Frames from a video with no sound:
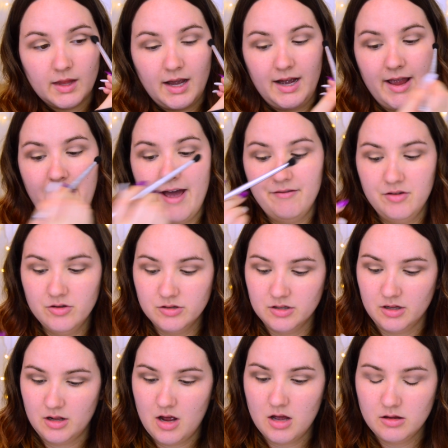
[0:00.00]
I have used
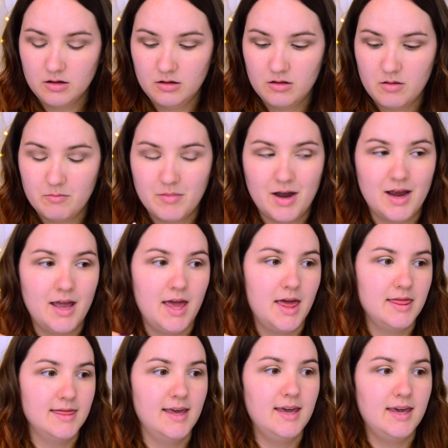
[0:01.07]
a lot my
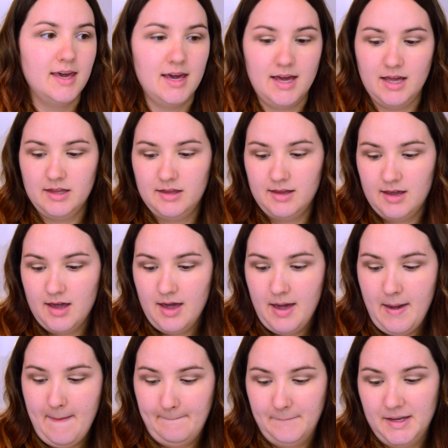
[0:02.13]
Naked
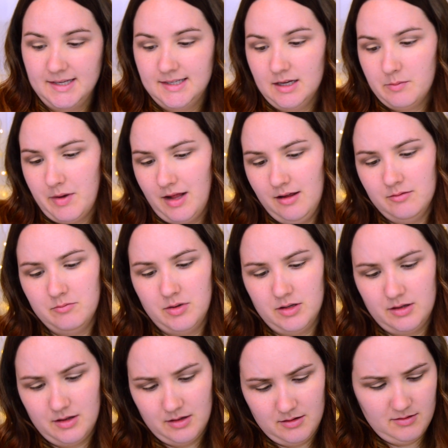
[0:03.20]
Basic palette,
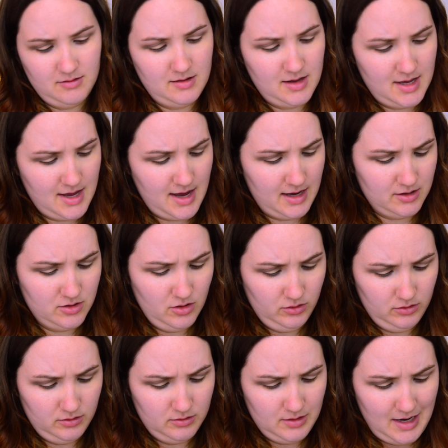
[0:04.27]
but I
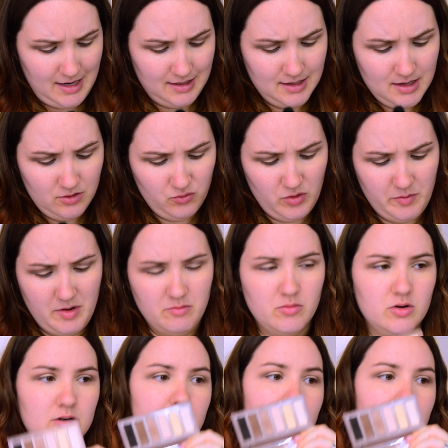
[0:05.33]
didn't remember